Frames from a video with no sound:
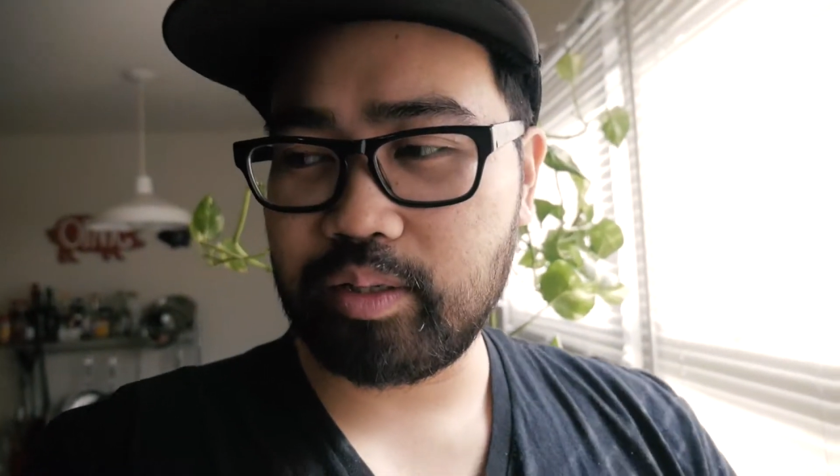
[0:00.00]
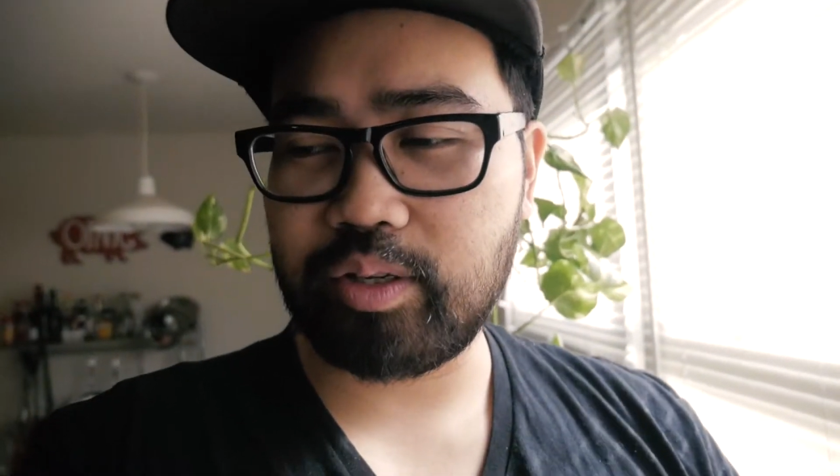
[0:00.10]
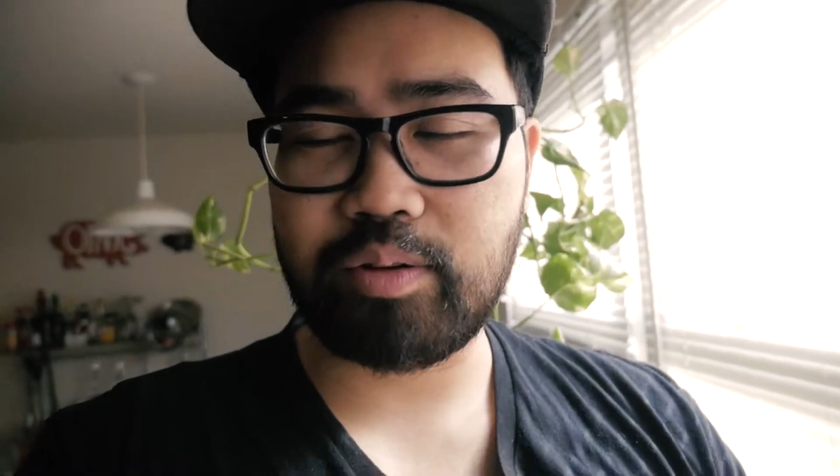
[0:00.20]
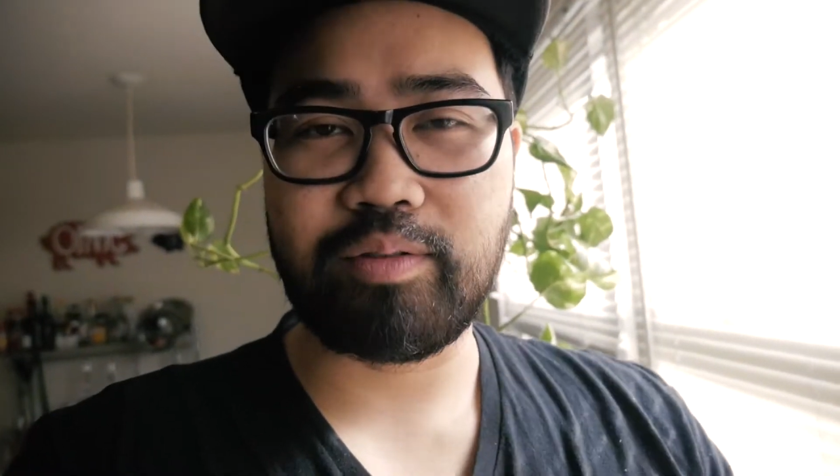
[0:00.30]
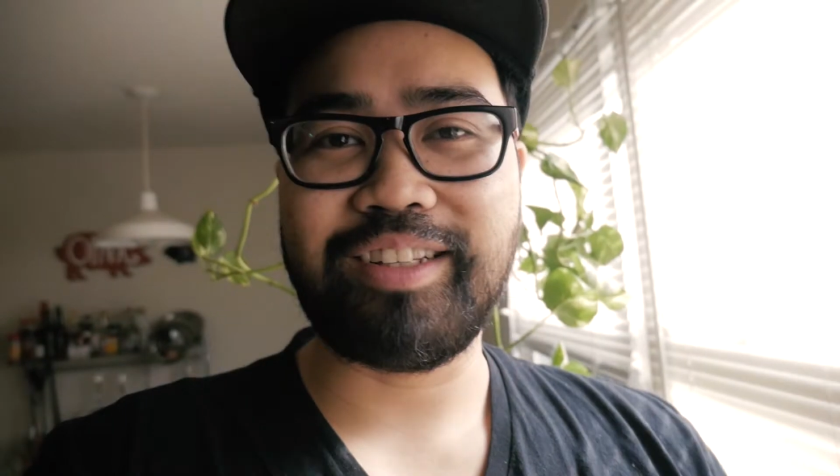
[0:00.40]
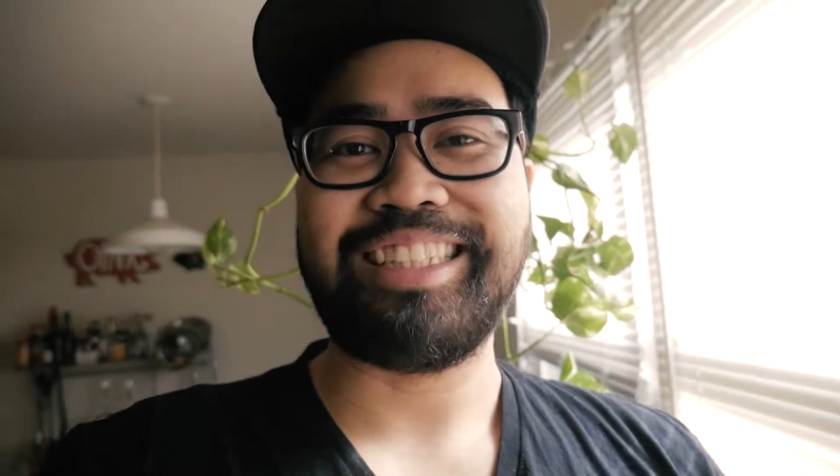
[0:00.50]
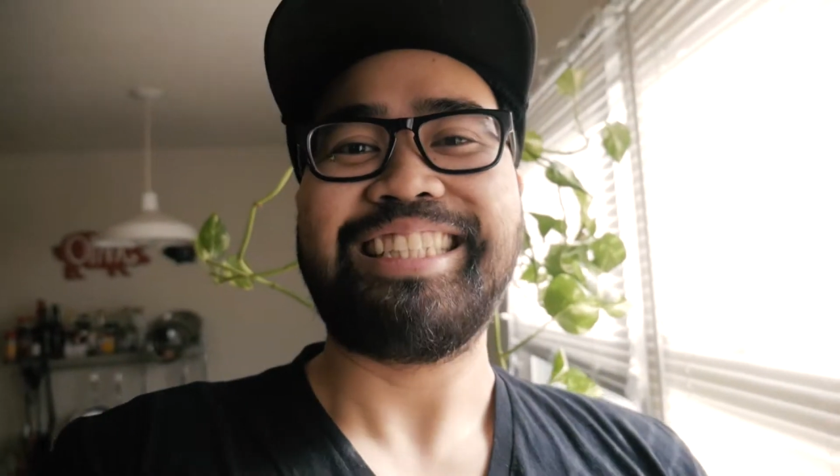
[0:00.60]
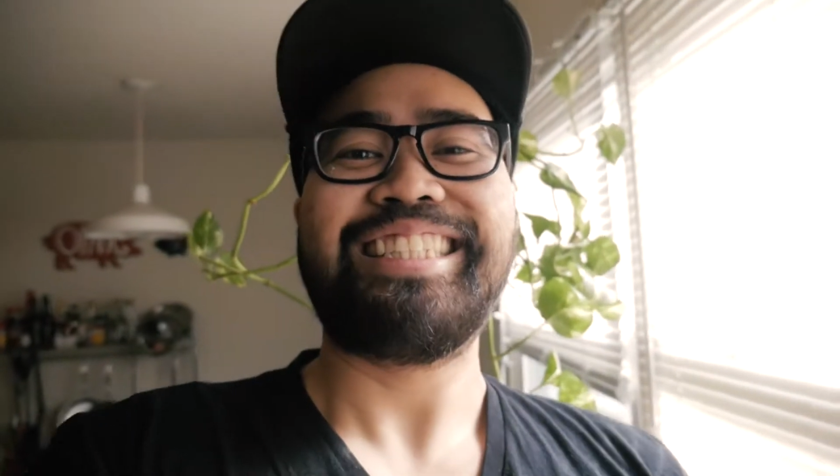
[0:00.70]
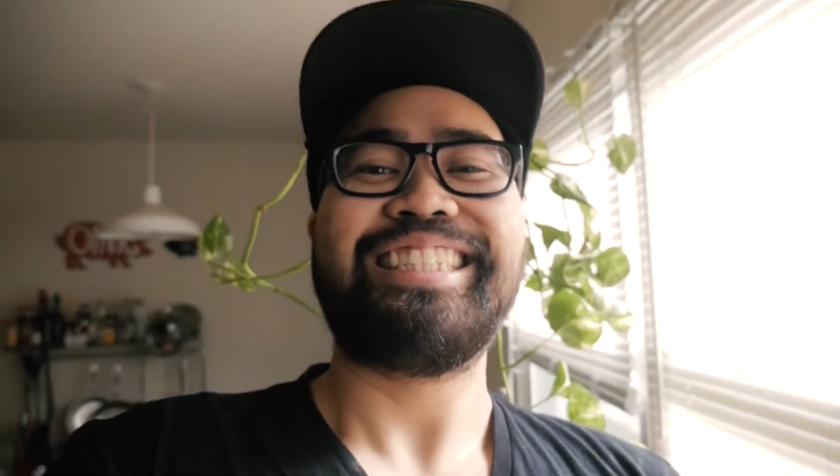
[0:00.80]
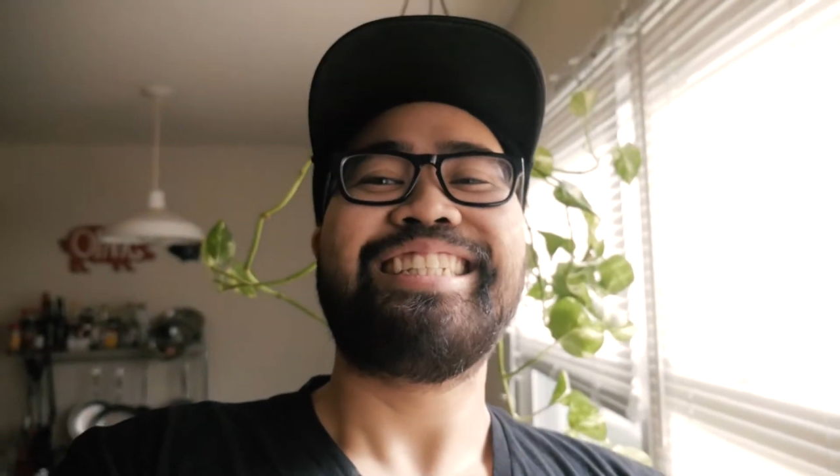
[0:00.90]
so
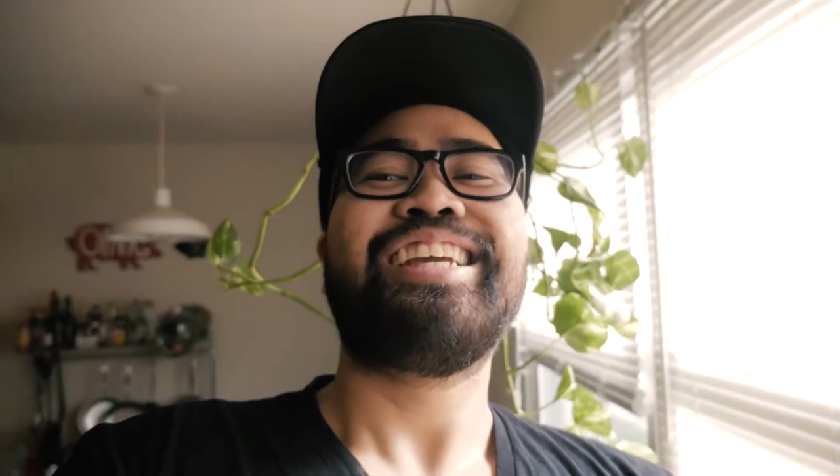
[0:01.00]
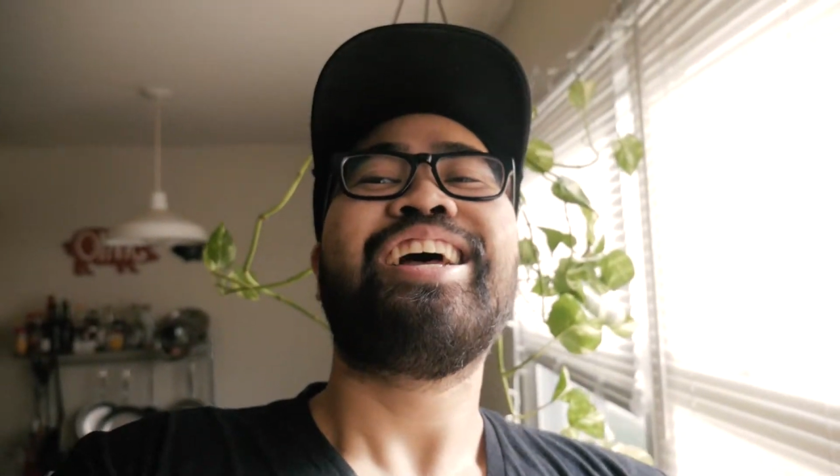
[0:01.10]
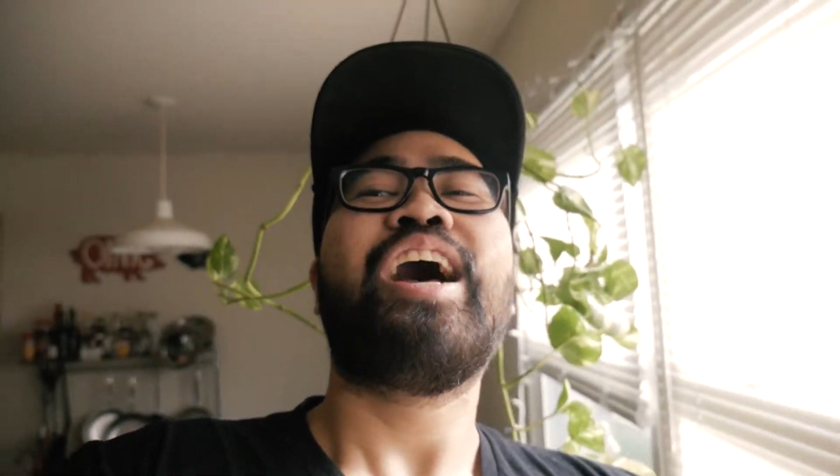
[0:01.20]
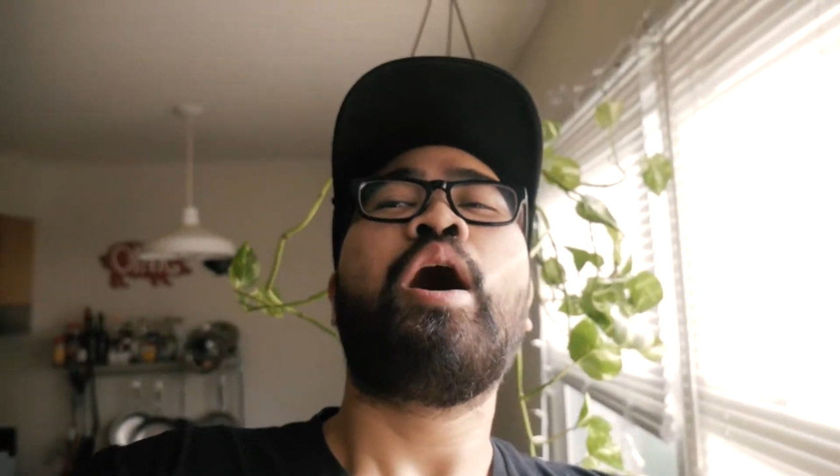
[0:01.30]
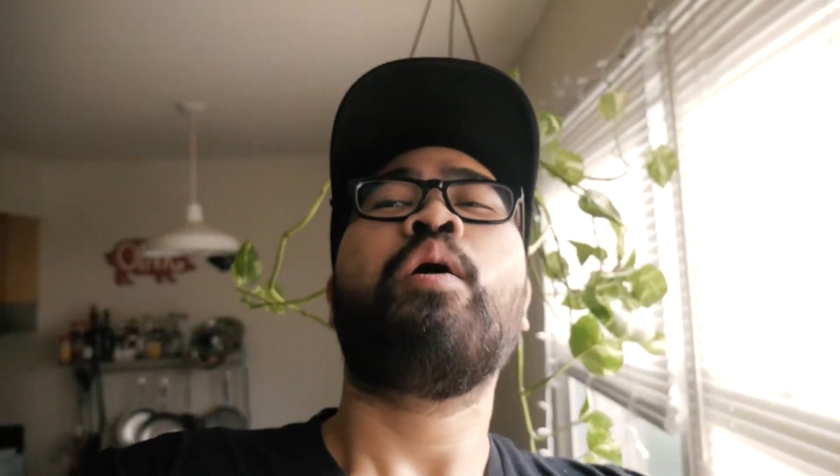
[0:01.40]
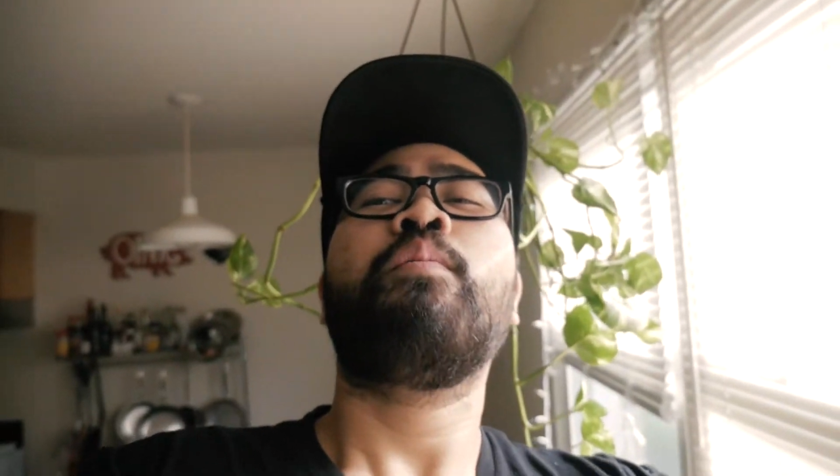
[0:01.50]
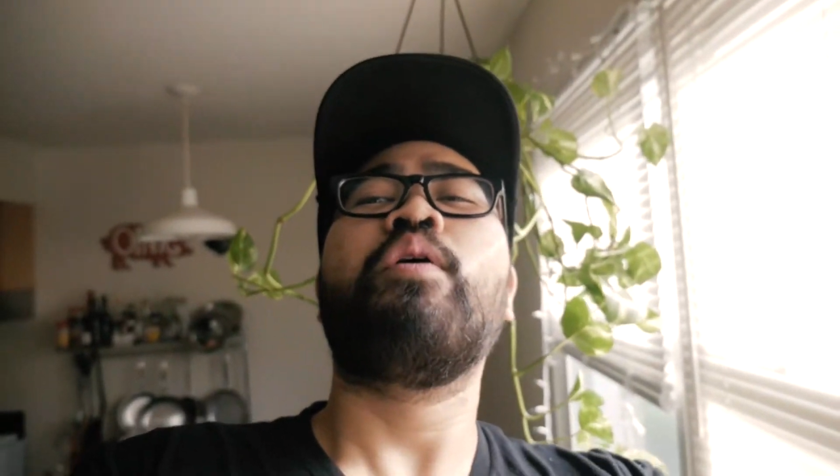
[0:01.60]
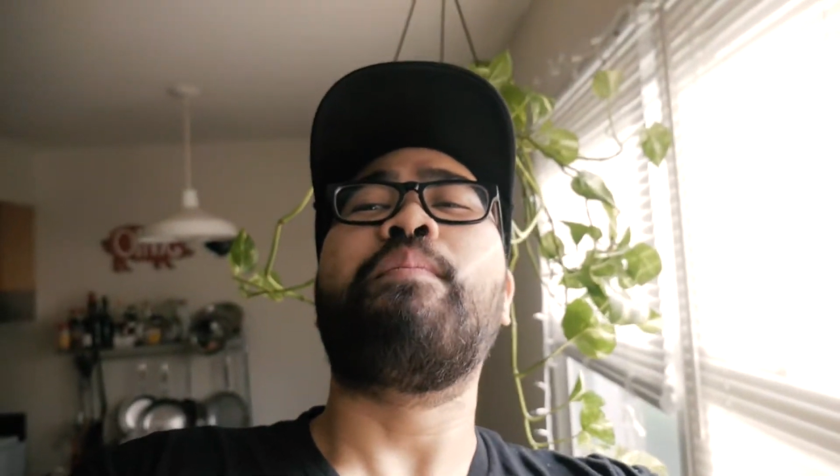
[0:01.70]
we're